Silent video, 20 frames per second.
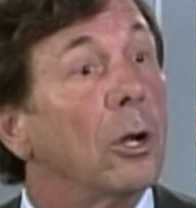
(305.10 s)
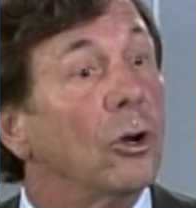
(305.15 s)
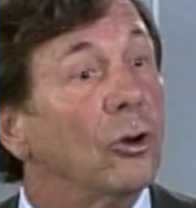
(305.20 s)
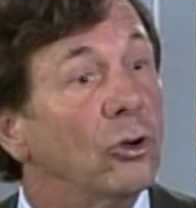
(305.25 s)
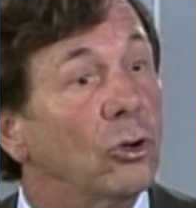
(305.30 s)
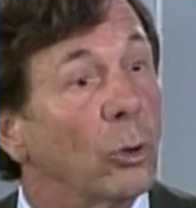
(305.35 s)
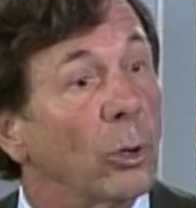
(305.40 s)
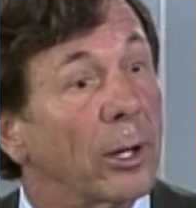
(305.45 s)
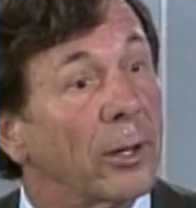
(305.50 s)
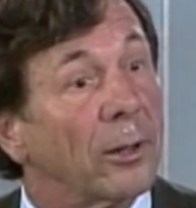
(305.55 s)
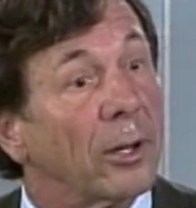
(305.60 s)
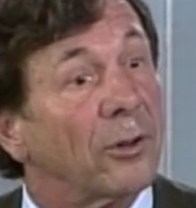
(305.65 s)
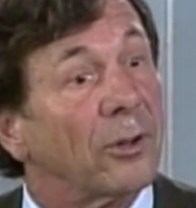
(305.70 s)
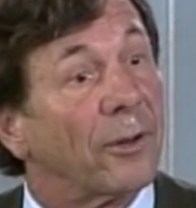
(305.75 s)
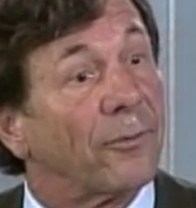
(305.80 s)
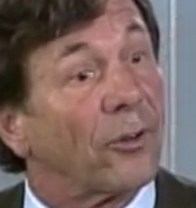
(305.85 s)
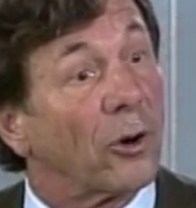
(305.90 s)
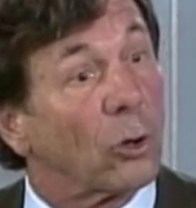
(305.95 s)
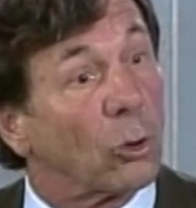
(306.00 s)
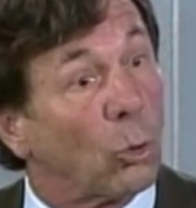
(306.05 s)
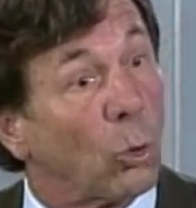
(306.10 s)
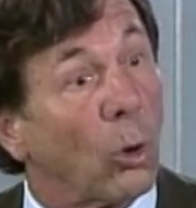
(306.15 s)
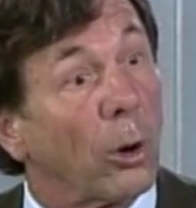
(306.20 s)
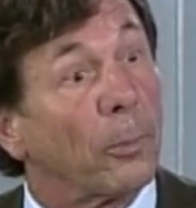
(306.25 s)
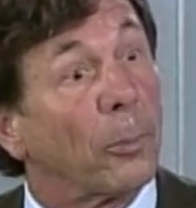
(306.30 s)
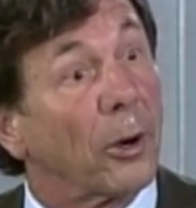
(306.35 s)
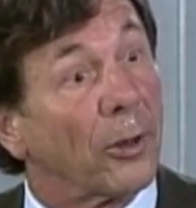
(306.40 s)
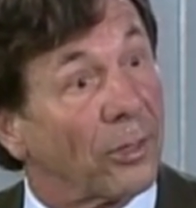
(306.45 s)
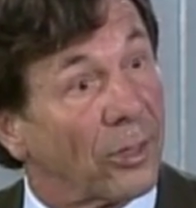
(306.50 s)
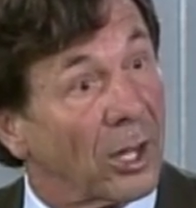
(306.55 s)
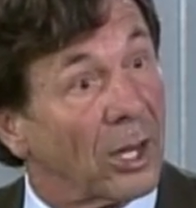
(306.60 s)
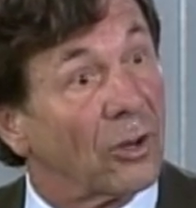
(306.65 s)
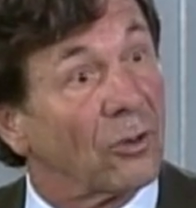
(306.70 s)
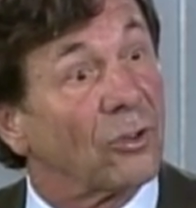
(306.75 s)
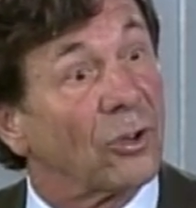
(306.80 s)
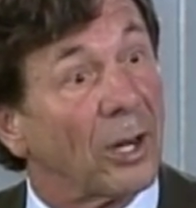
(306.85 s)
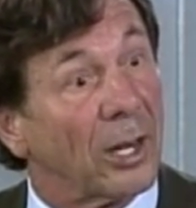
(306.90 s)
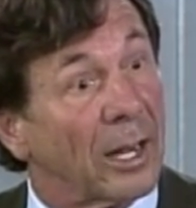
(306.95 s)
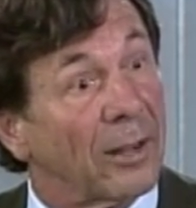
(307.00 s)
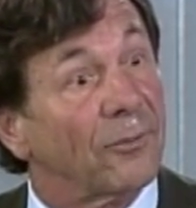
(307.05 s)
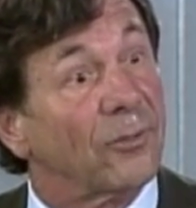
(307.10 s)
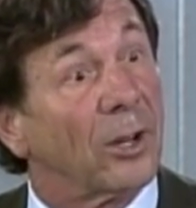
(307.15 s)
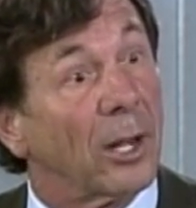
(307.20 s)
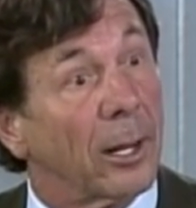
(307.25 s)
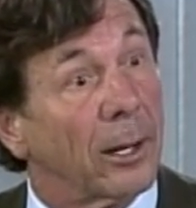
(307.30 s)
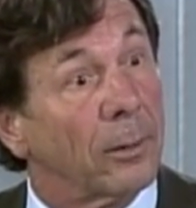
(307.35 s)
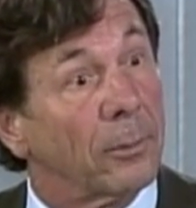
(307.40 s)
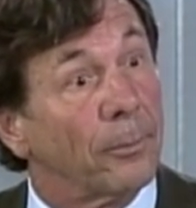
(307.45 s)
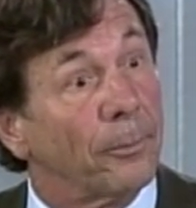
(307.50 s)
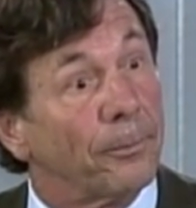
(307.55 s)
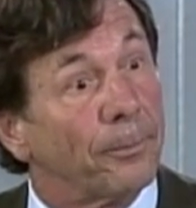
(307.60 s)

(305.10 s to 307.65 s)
doing the different corporate things that I've done.